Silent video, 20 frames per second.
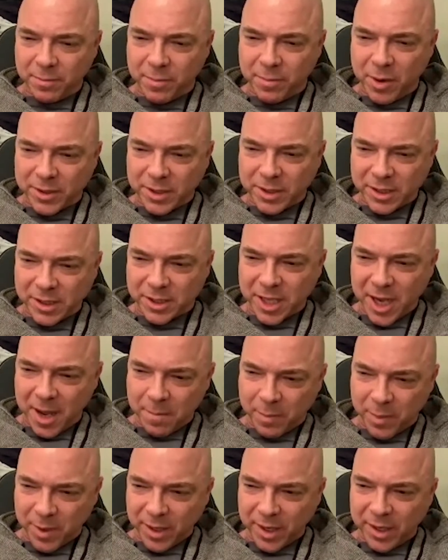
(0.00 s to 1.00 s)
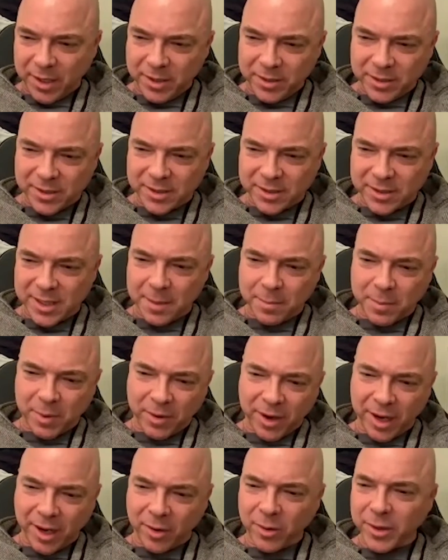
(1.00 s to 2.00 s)
boxing champion, and he used to set up a
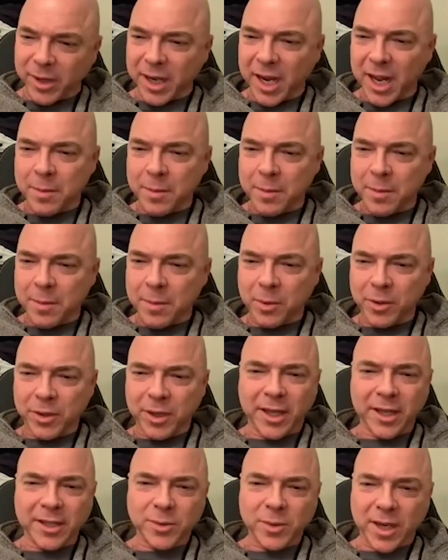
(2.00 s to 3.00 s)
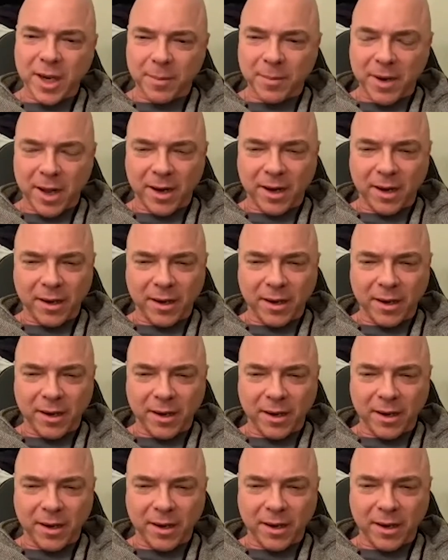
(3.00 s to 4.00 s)
ring, and all the neighborhood kids would come around and
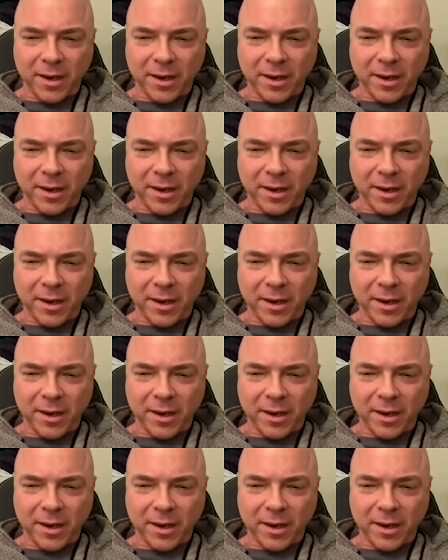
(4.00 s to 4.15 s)
do that.